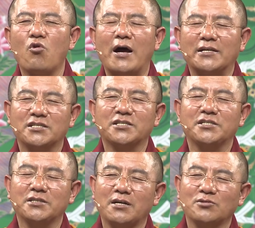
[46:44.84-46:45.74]
Back to the
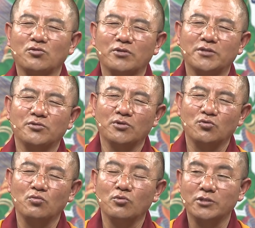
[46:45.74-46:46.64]
point from the
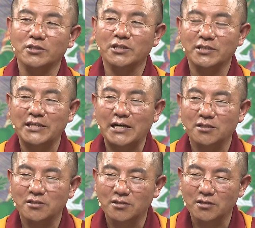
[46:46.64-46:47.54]
historical and
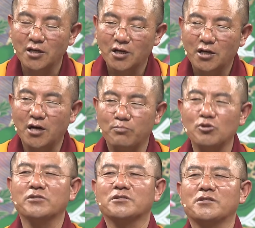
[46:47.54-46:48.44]
contemporary
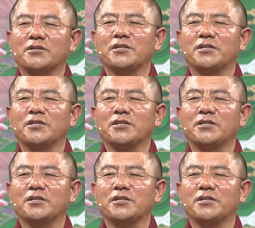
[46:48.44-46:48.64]
cases,